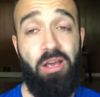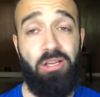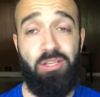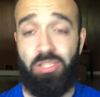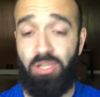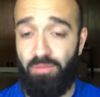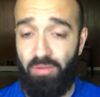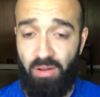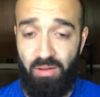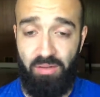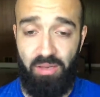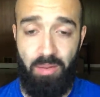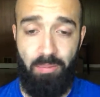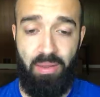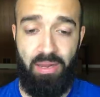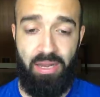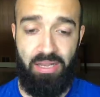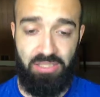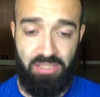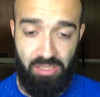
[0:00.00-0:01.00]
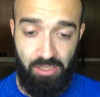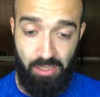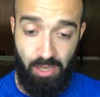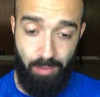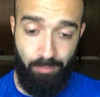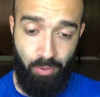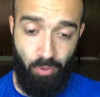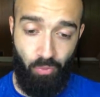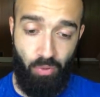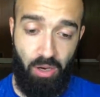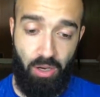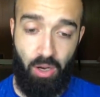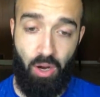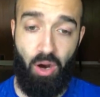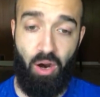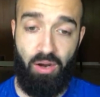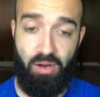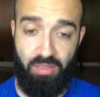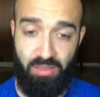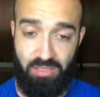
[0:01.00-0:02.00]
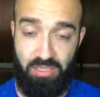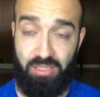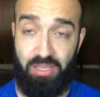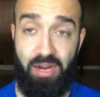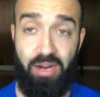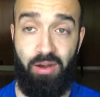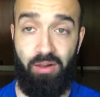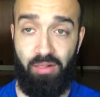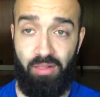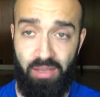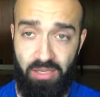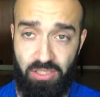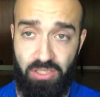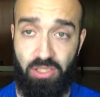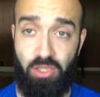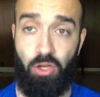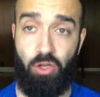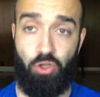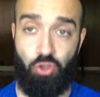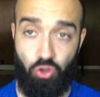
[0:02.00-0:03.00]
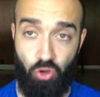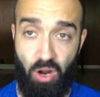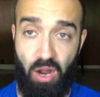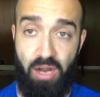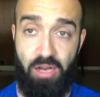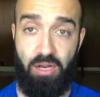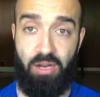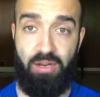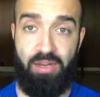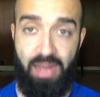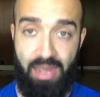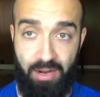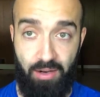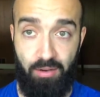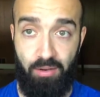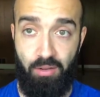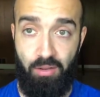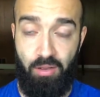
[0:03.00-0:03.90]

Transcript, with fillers: Servant of Endymion is the number one card in this entire list to draw in your deck.